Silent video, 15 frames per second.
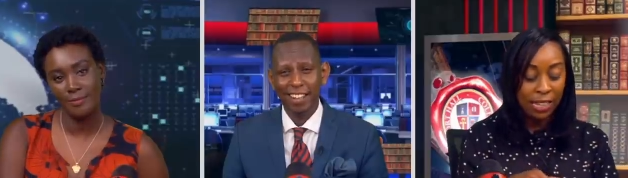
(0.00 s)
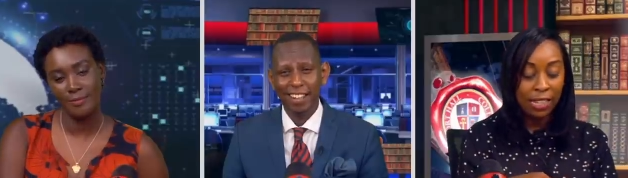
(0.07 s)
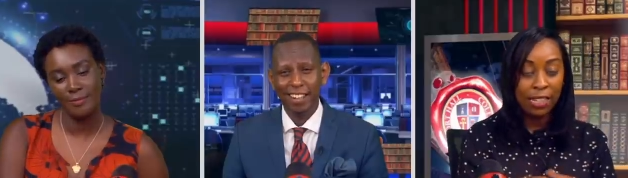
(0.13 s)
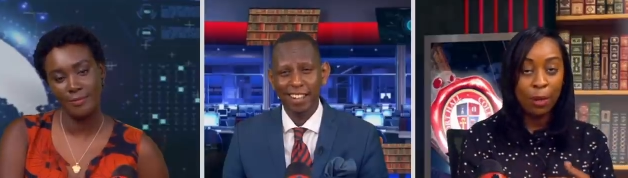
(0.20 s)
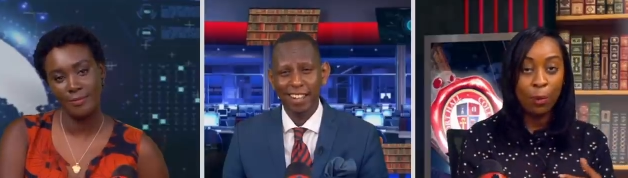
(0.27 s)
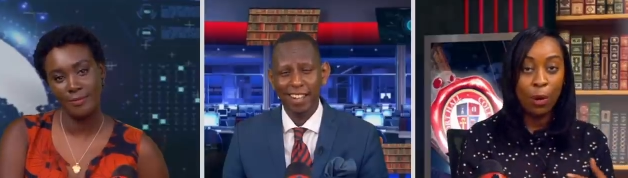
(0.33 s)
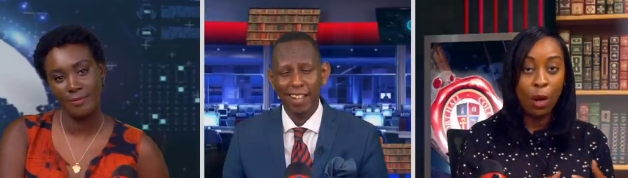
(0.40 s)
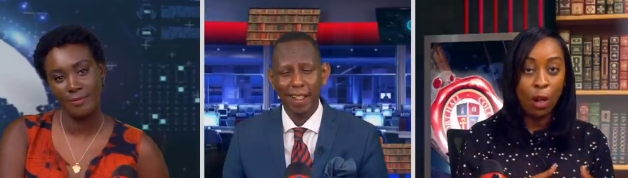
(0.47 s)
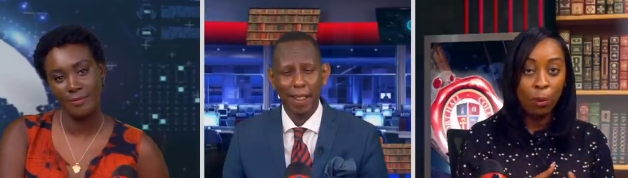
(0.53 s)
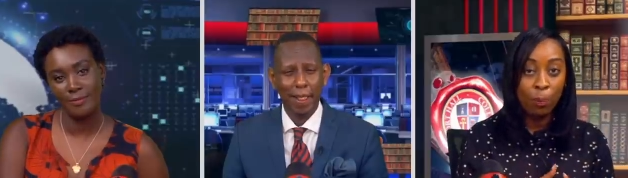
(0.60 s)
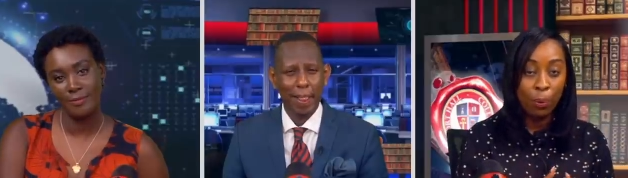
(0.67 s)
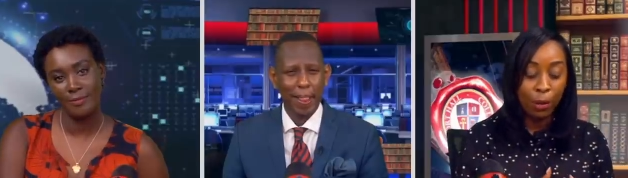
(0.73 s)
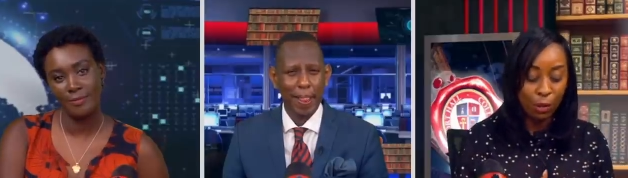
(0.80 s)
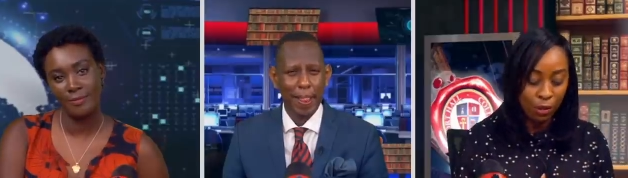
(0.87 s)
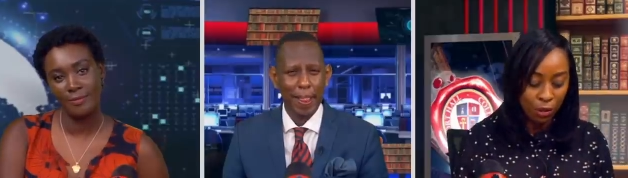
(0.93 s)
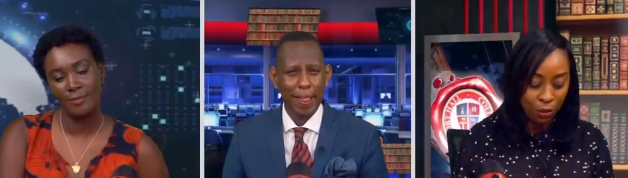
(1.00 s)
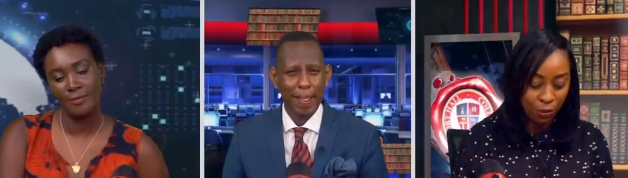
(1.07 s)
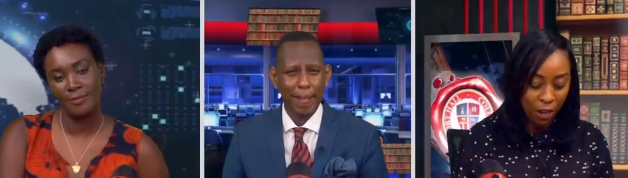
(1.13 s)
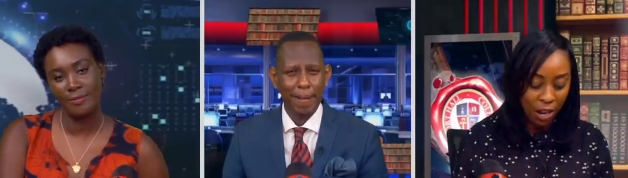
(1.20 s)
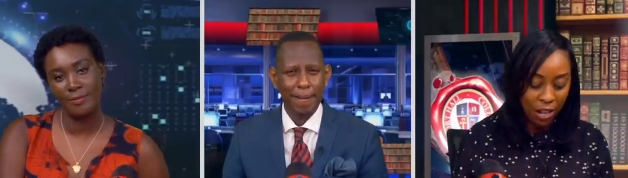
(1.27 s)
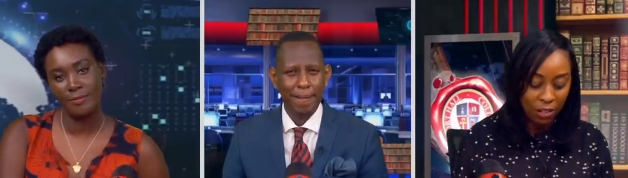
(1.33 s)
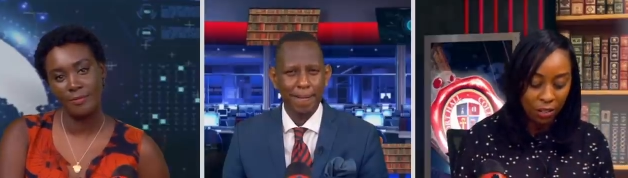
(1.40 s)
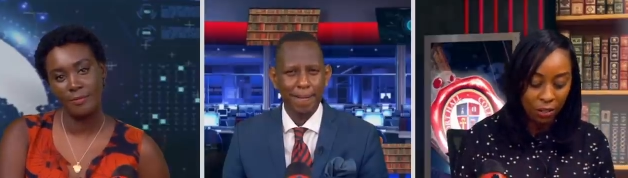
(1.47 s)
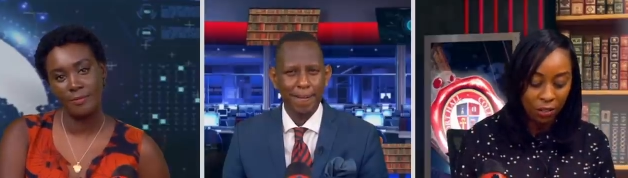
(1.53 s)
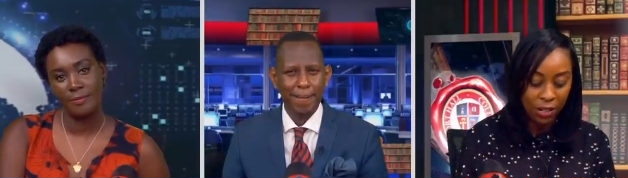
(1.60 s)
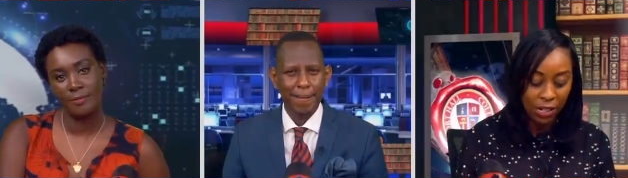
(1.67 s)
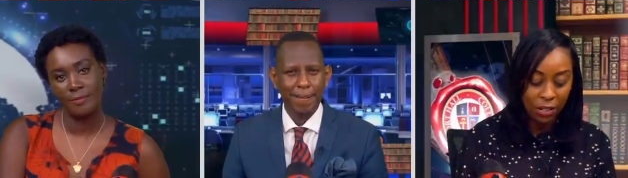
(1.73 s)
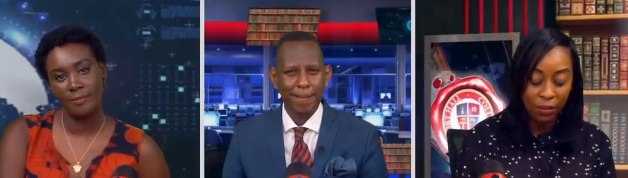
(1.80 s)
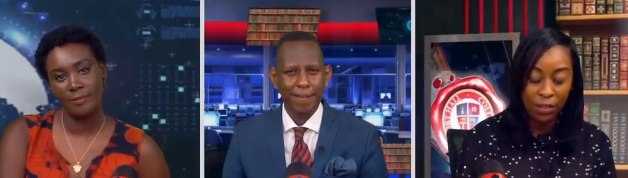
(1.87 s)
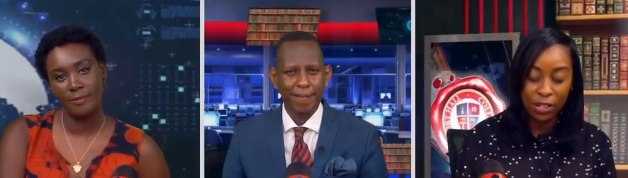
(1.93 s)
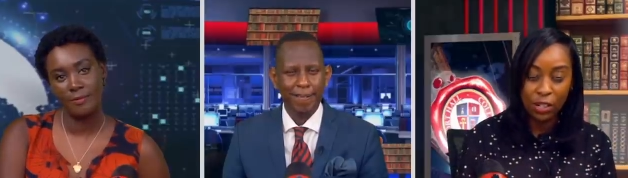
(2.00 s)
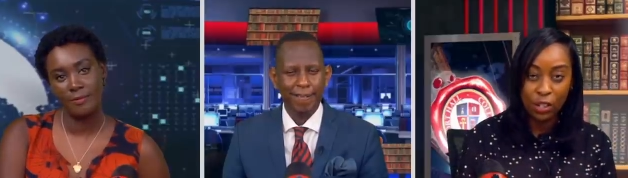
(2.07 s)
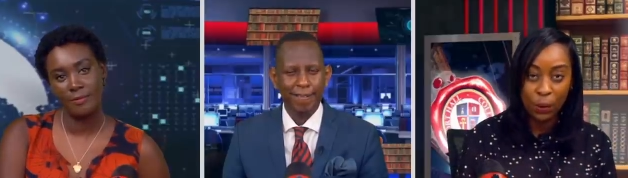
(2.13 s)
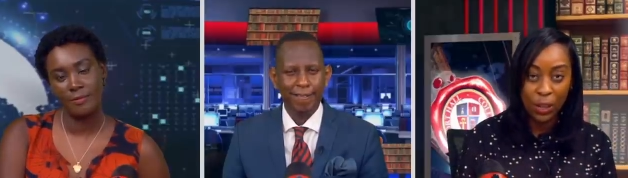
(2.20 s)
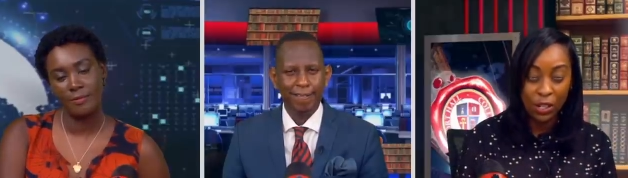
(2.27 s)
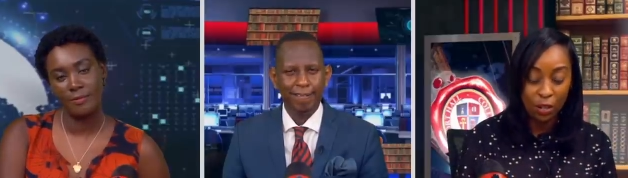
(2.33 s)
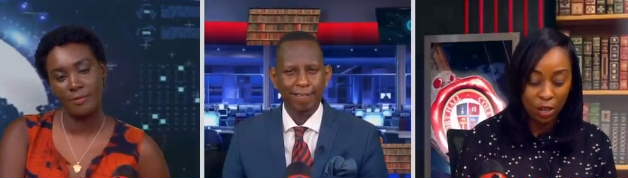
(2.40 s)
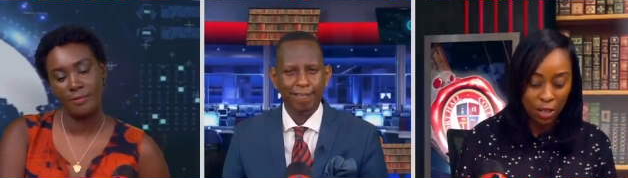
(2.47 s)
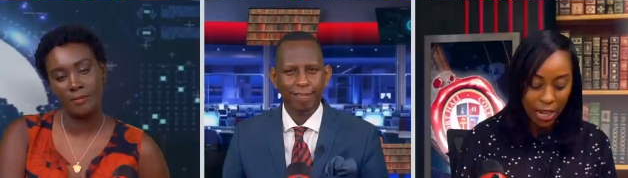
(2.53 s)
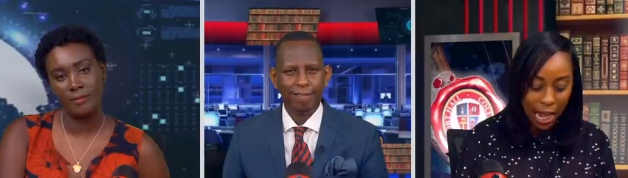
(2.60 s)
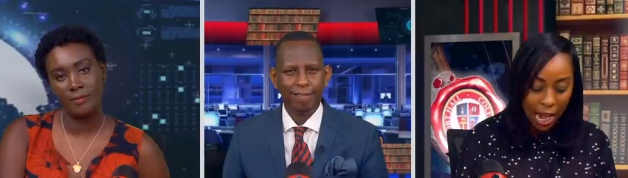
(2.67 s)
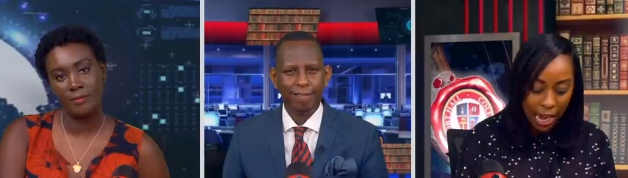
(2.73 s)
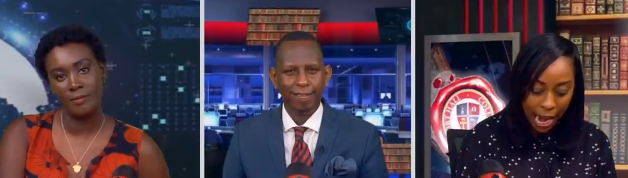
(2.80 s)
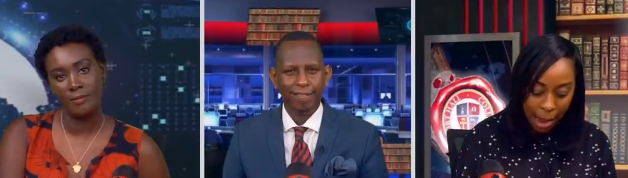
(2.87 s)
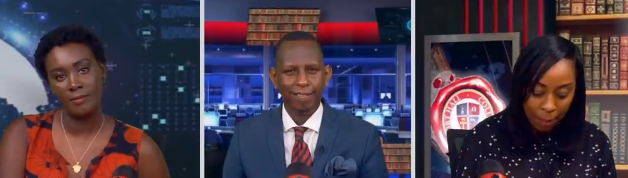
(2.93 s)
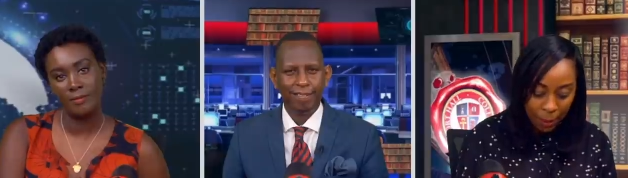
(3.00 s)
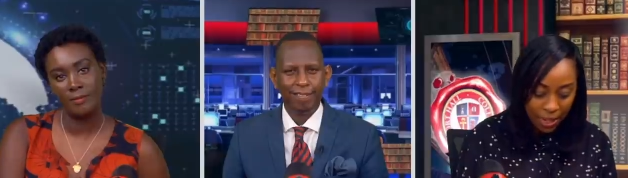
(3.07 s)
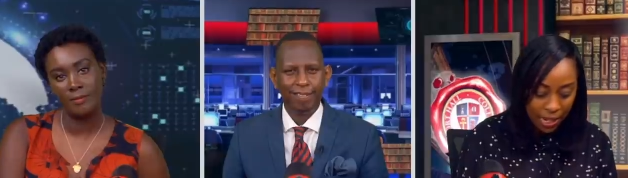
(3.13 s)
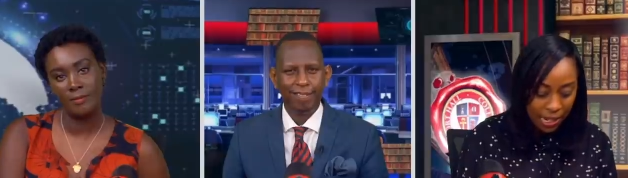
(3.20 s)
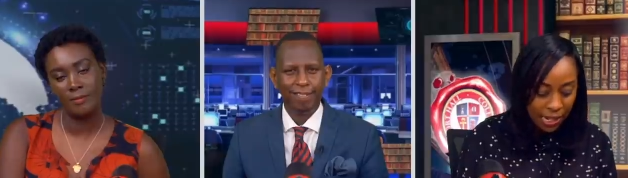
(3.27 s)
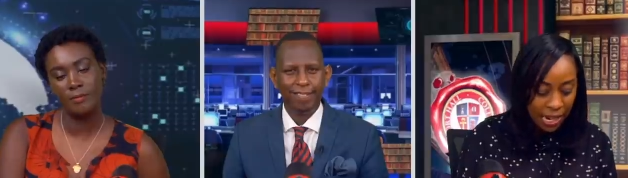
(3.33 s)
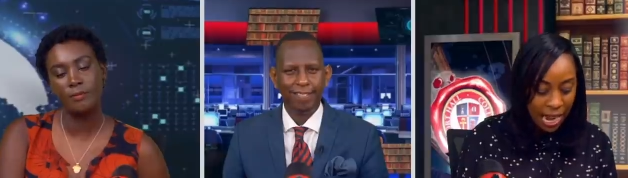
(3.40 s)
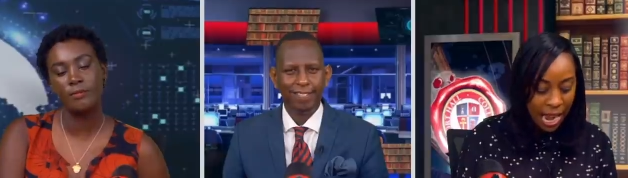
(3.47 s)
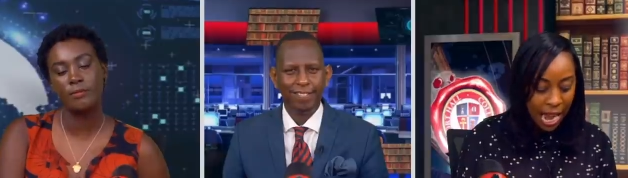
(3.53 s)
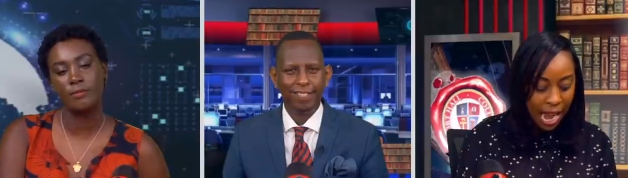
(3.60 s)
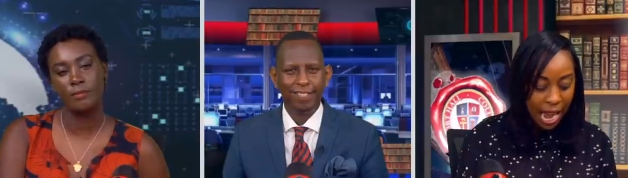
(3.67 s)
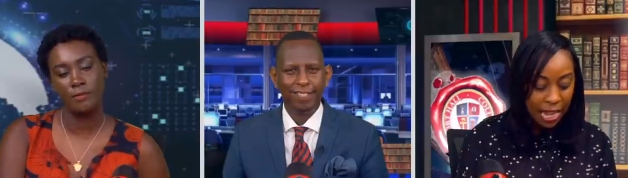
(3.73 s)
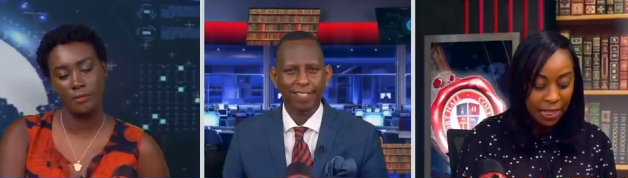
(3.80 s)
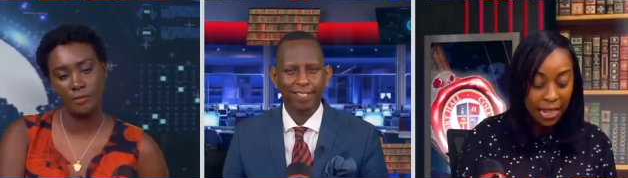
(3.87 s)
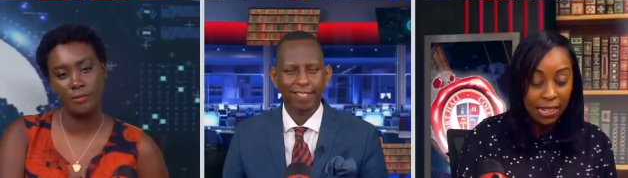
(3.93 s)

Speaker 1: it says that we're all prone to varying degrees of situational unhappiness mm-hmm.